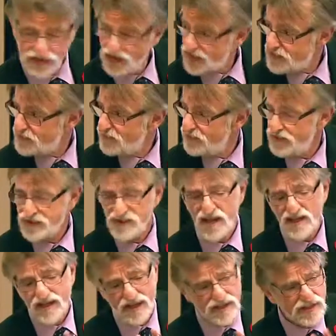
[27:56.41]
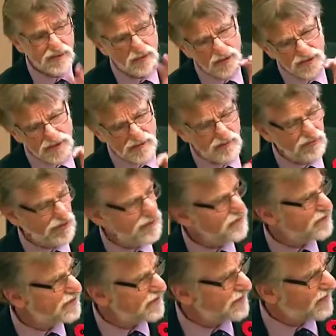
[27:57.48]
talks about this. Eskimos eat
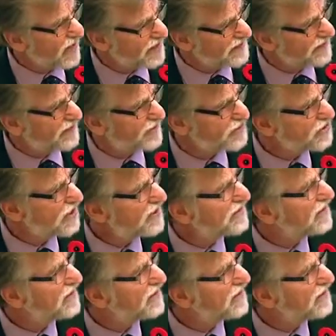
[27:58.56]
blubber, they hide fish,